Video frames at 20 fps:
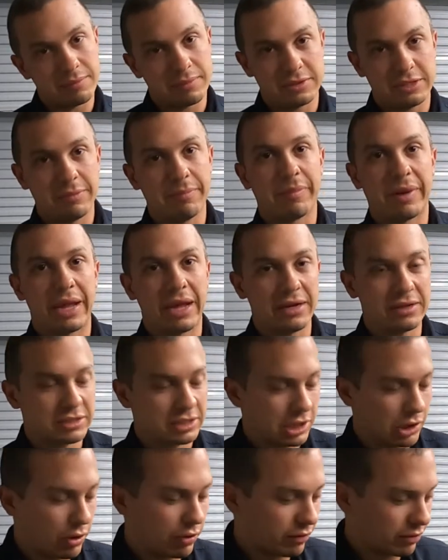some pants
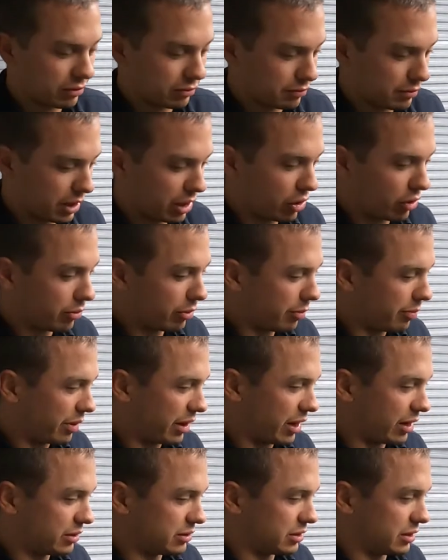to go over my normal
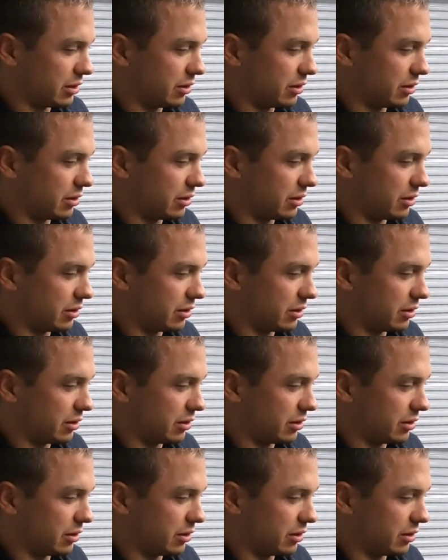pants.